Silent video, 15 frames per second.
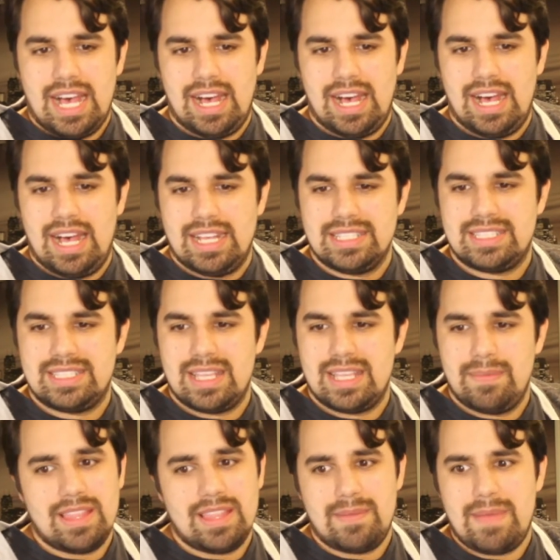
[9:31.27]
some of
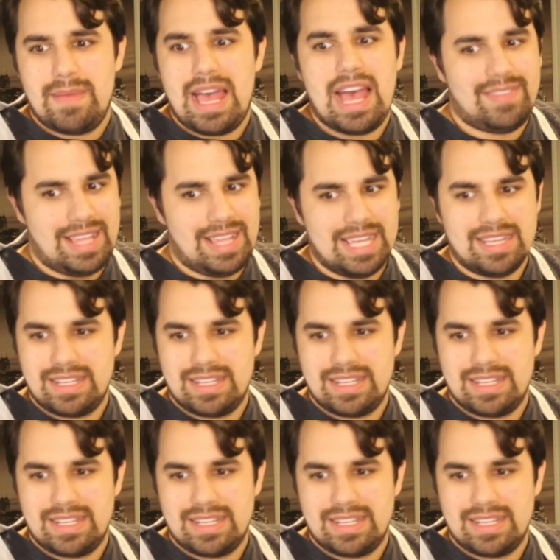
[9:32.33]
them have like